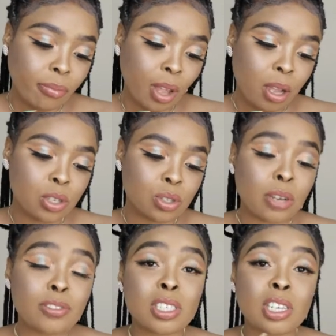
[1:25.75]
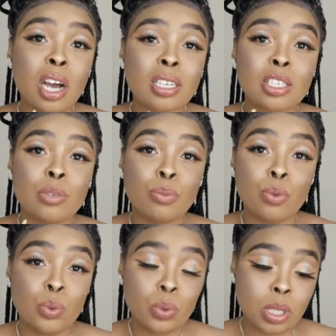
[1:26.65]
a soft touch
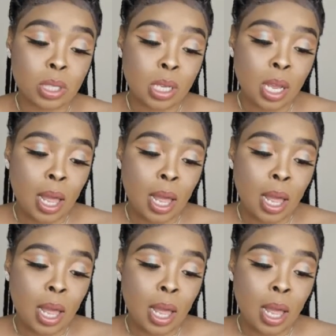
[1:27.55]
mousse